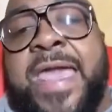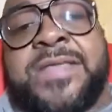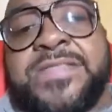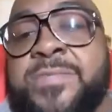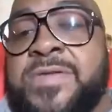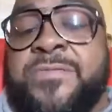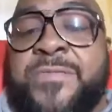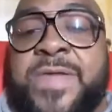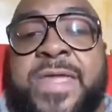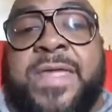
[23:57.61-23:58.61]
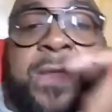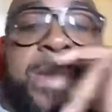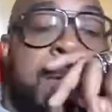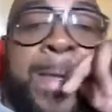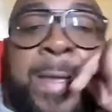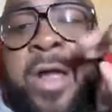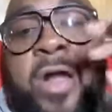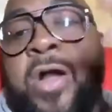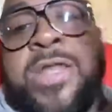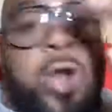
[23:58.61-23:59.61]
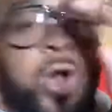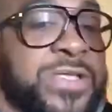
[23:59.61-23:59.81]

SWV, all the